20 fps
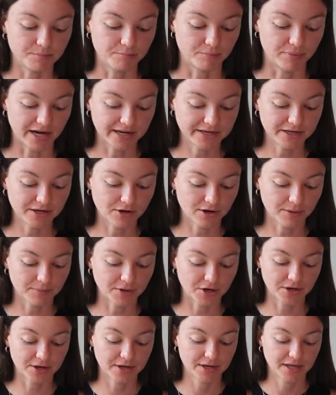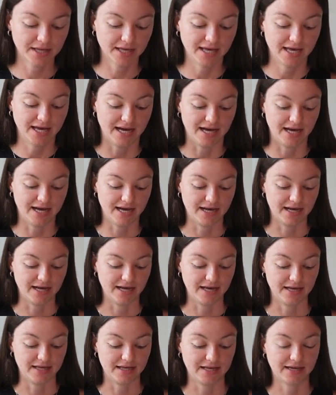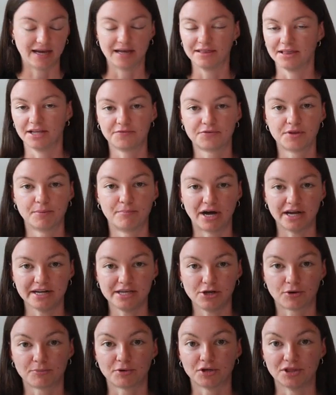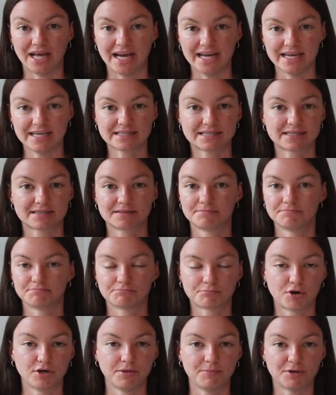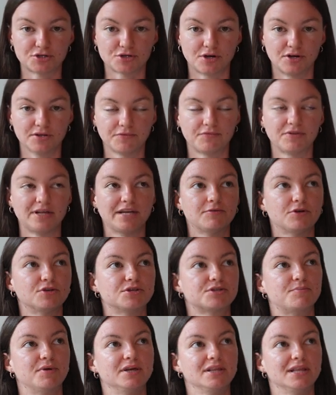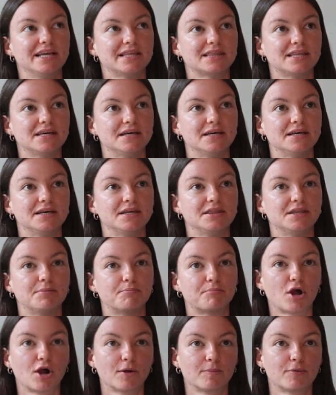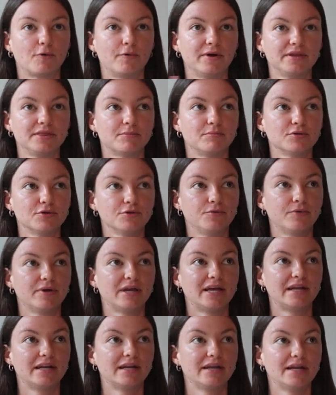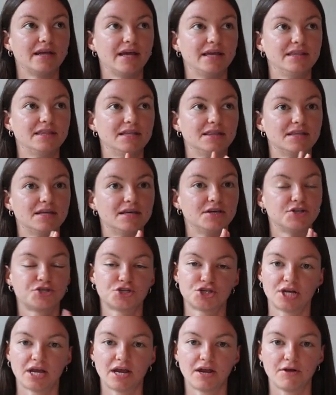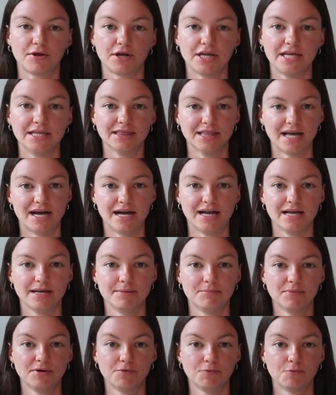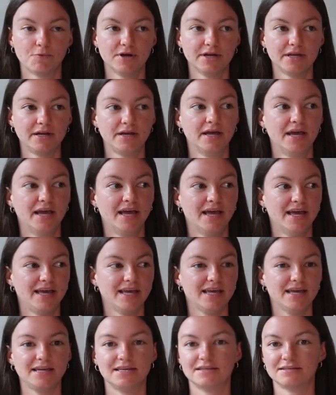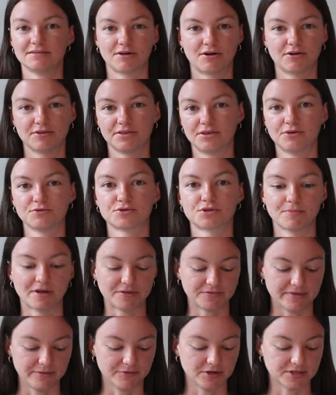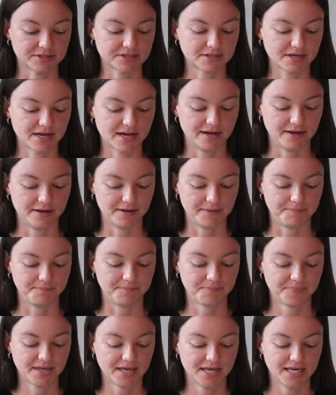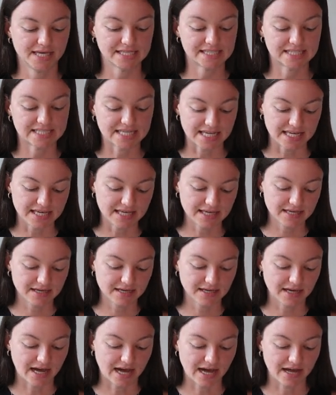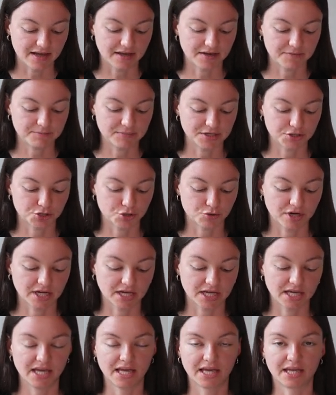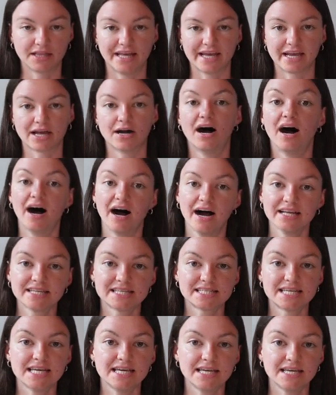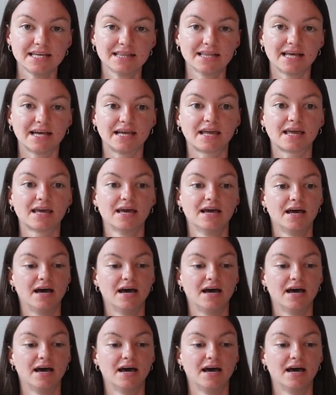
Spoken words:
body armor. I love the body armor lights. Pretty much all the flavors, but like the purple one, the blue one, and then the cherry lime one those are my favorites. Tea, I have been drinking like hot tea, like